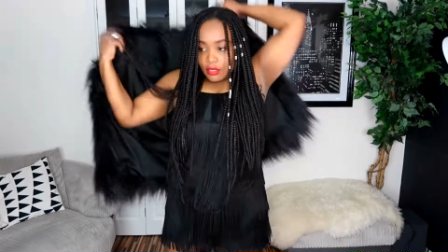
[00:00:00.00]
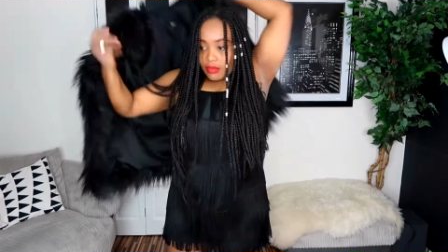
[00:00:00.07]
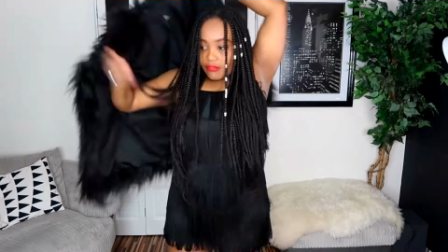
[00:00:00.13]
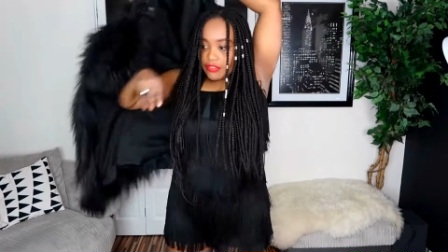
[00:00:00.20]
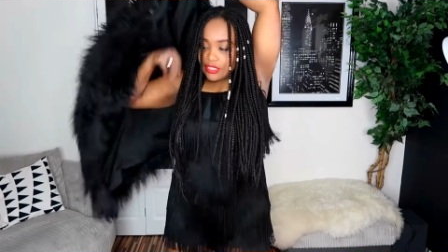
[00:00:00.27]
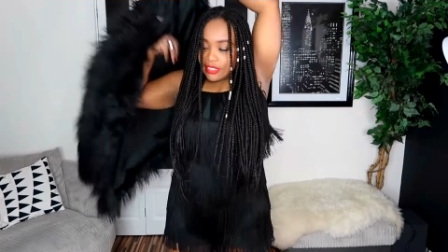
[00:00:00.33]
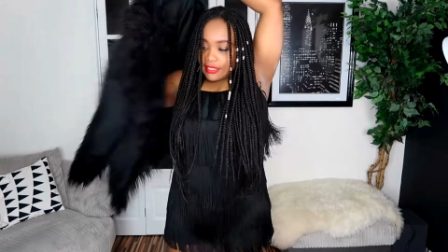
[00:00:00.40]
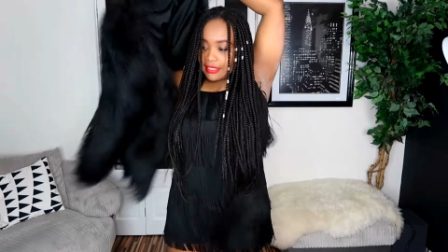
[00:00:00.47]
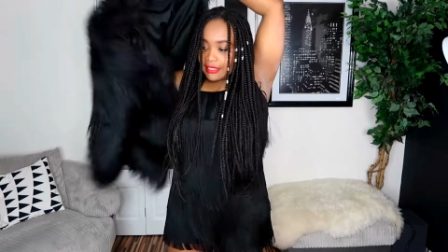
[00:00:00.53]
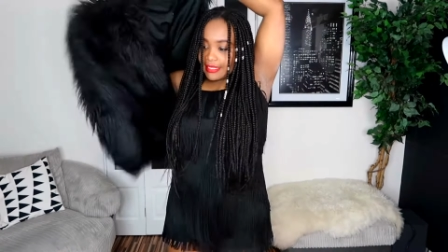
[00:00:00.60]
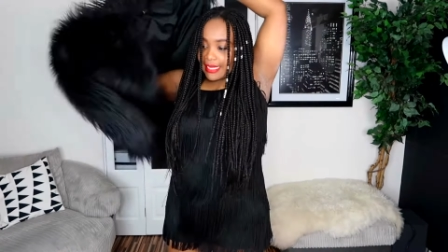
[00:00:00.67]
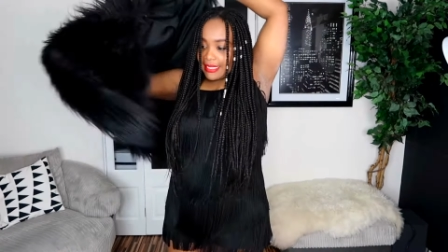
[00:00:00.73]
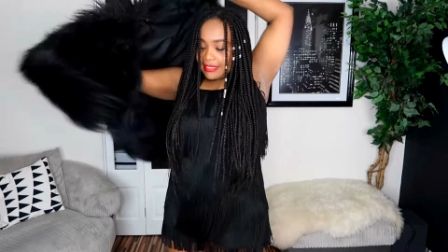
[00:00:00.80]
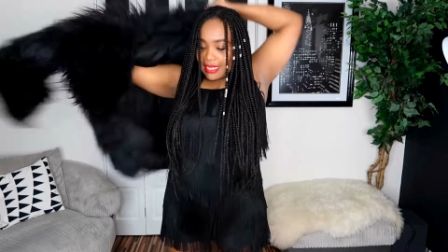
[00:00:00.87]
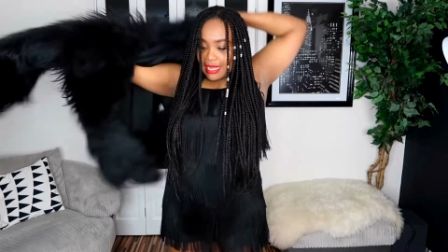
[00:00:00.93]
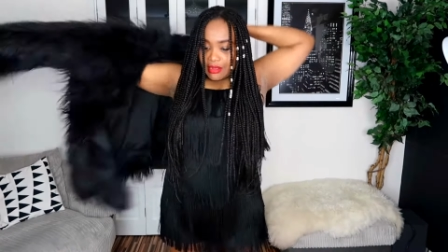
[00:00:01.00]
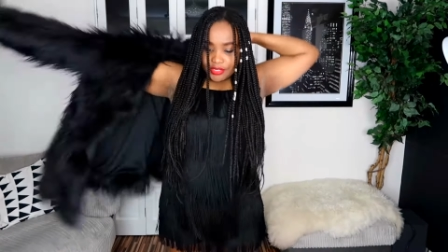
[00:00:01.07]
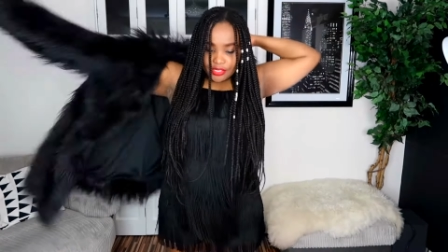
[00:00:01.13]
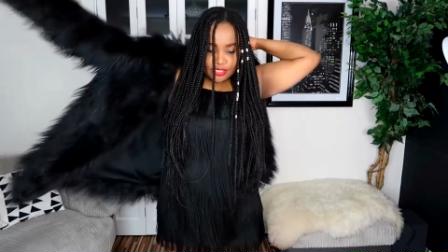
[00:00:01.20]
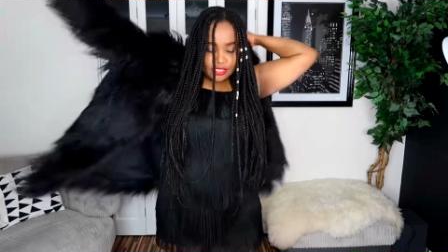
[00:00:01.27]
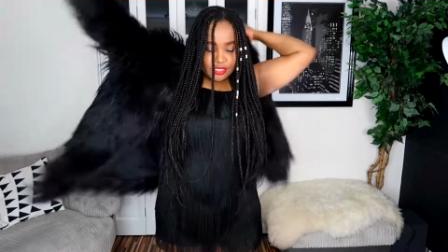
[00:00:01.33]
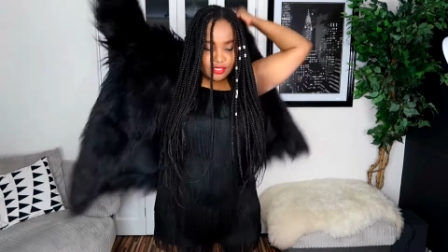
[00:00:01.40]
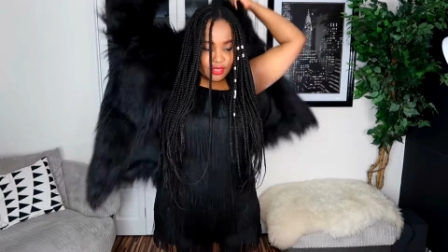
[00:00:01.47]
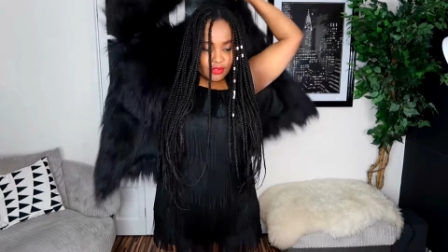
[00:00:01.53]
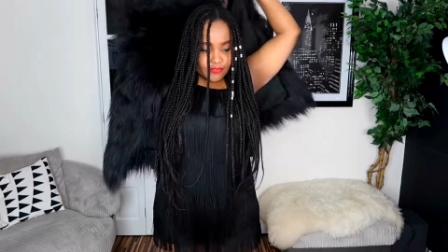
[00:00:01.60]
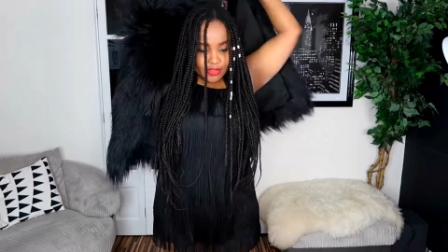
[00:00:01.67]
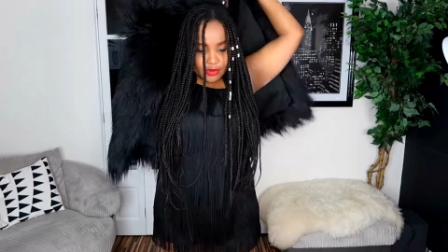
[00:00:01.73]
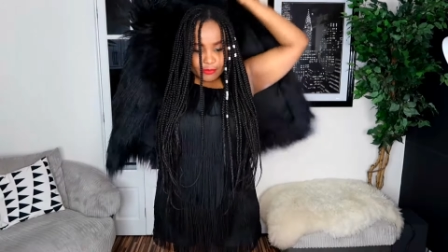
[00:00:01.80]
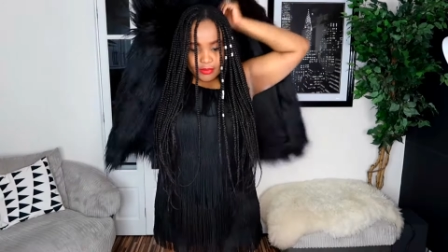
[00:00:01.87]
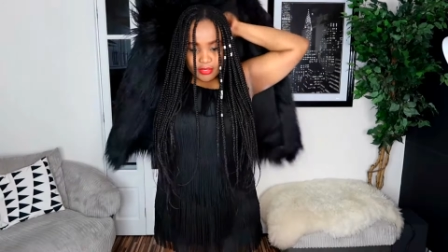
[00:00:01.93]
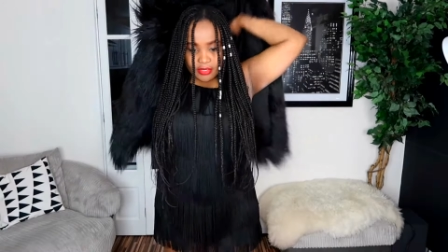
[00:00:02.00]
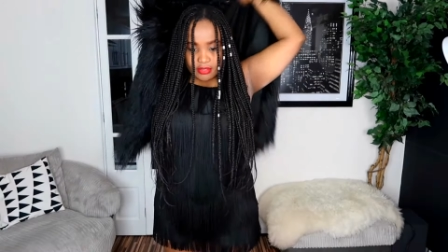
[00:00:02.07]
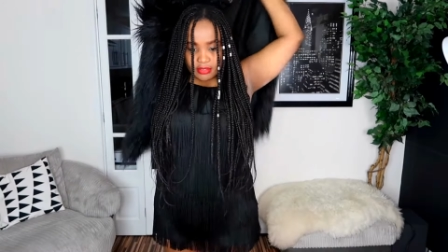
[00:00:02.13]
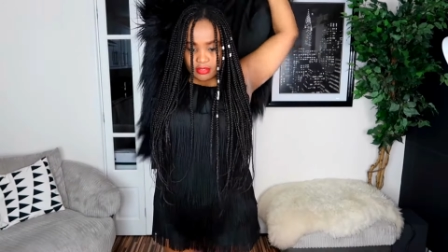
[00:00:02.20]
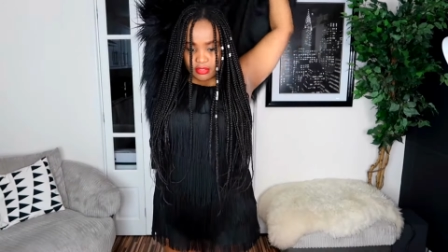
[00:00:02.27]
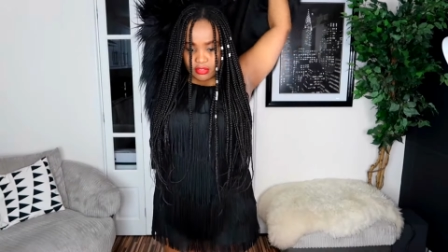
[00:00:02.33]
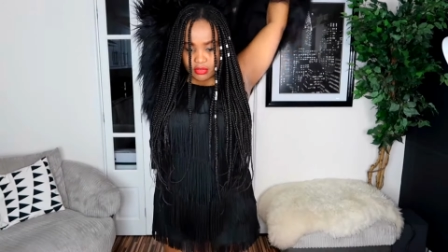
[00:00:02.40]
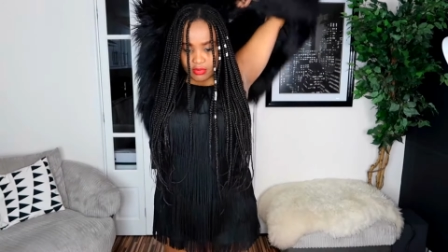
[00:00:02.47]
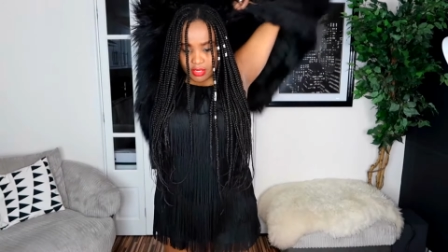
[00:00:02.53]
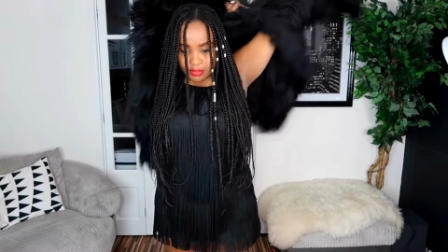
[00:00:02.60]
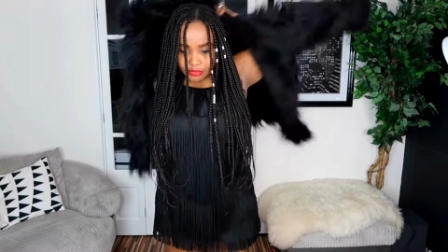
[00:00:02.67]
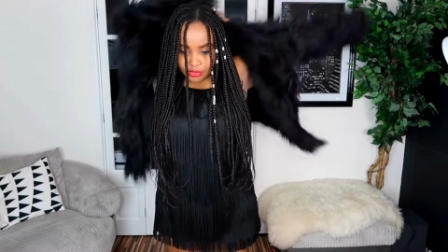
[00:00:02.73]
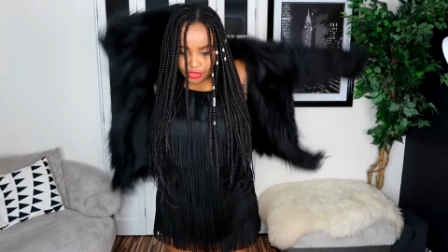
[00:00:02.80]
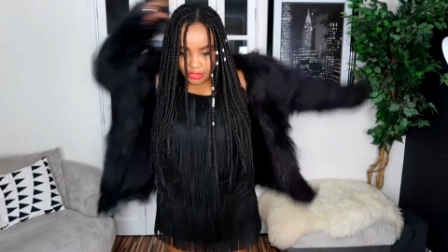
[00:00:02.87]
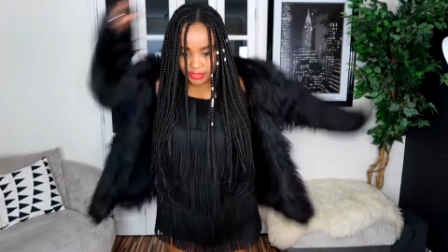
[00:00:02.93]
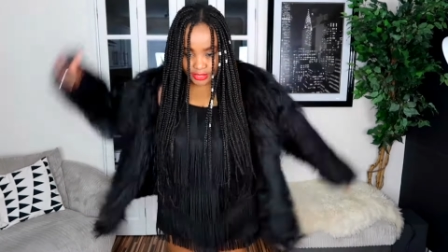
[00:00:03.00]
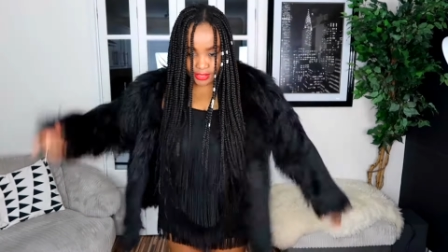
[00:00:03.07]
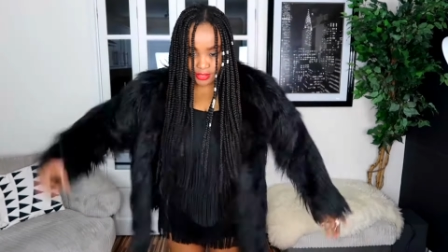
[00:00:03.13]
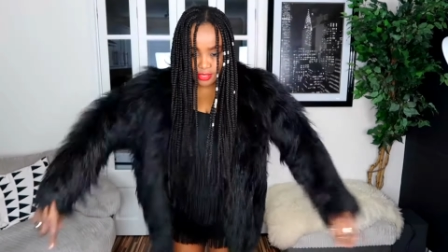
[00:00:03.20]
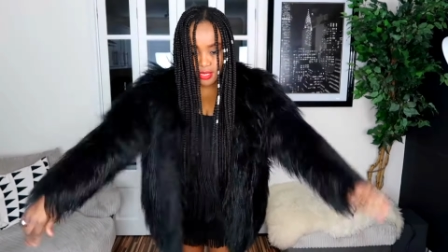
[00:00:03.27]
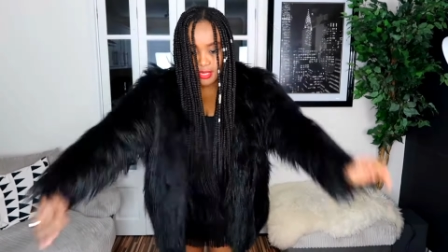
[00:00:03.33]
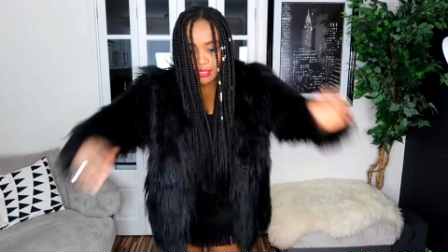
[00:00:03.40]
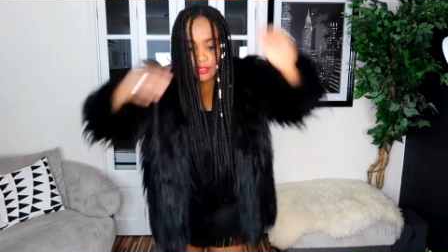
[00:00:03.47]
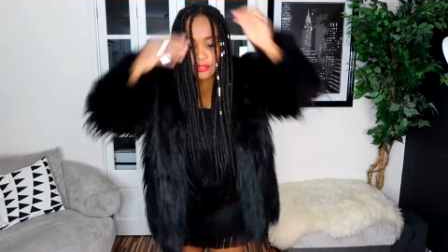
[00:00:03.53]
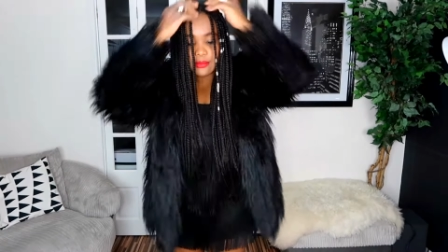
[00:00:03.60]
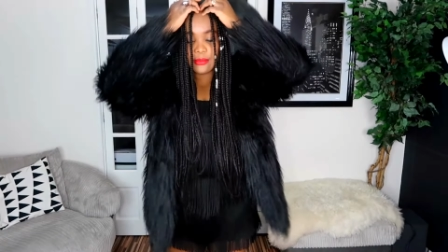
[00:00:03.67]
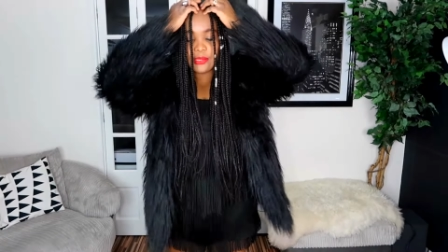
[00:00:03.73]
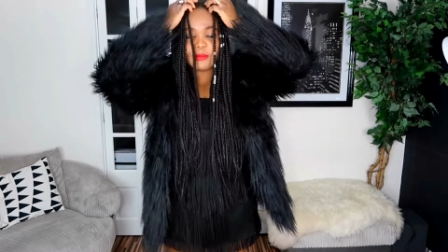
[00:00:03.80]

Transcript: obviously it's a nice hour, you need to cover up, but you're not going to go out just like that,